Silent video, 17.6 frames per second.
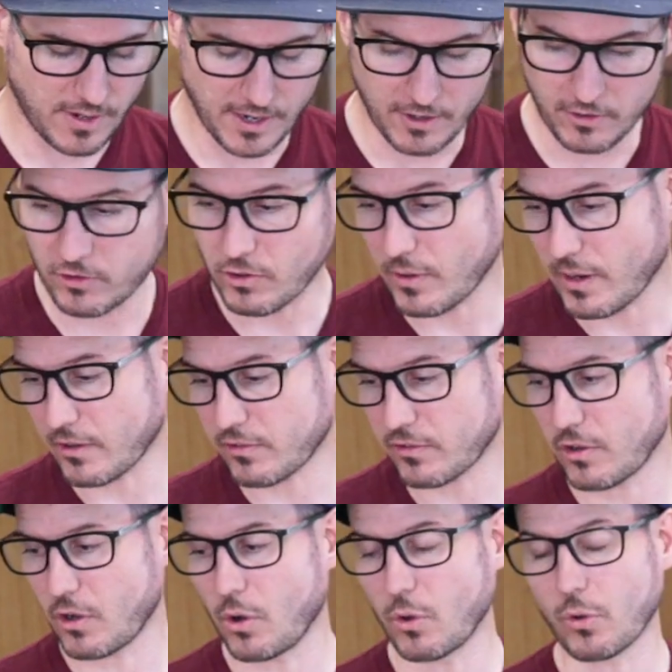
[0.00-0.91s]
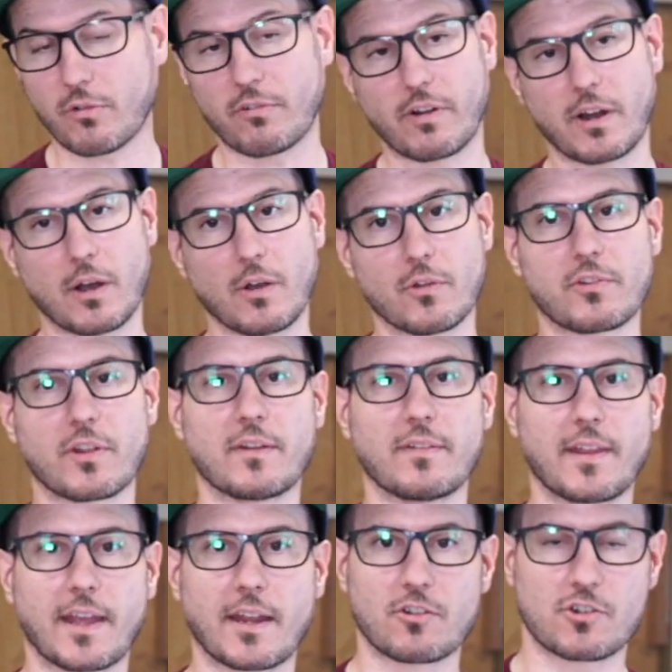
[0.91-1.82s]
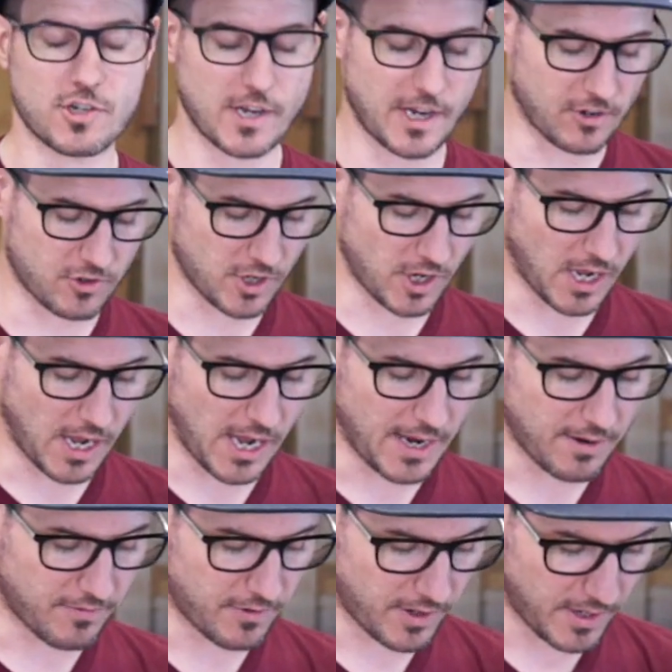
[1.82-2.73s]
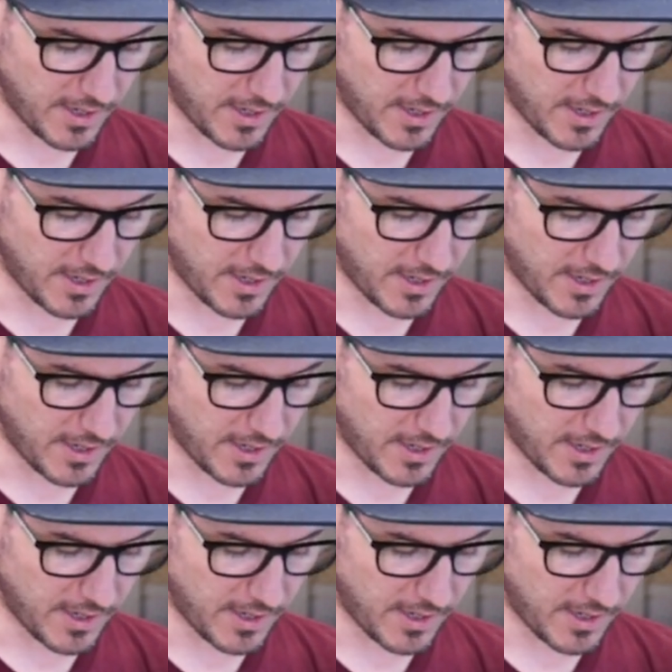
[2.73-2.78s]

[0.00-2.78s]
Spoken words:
and do that to all the rails, and then change the height for the